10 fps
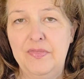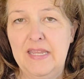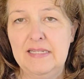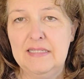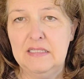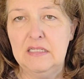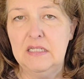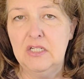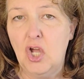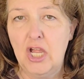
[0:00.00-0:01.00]
it's
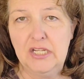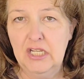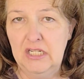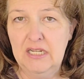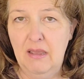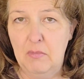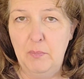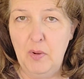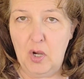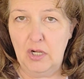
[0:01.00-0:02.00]
not going to come
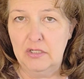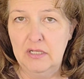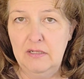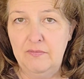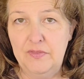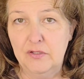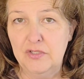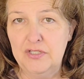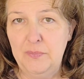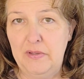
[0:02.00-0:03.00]
apart. They'll
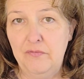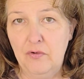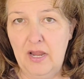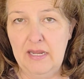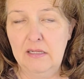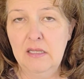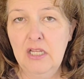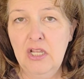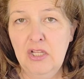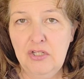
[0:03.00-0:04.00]
just be frayed.
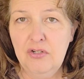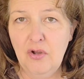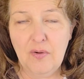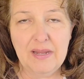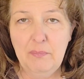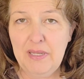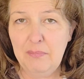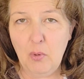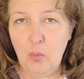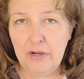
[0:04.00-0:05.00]
You know, and
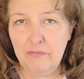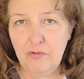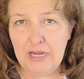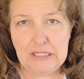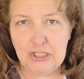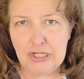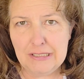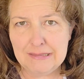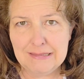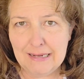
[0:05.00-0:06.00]
people wear frayed
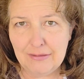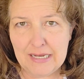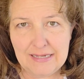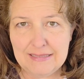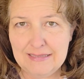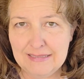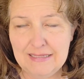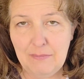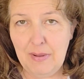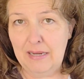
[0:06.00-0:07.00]
jeans nowadays. Does
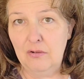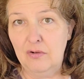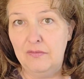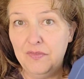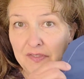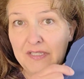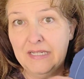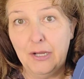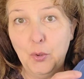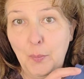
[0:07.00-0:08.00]
it matter if the
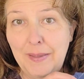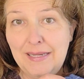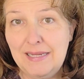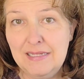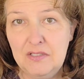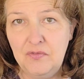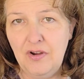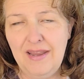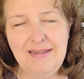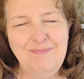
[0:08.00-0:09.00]
Snuggle Buddy is
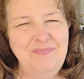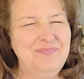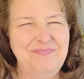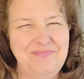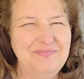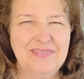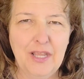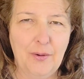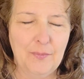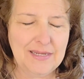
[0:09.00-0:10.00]
frayed?
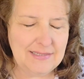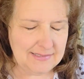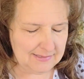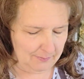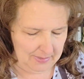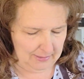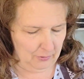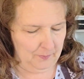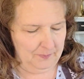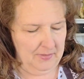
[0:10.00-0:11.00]
No, it doesn't matter.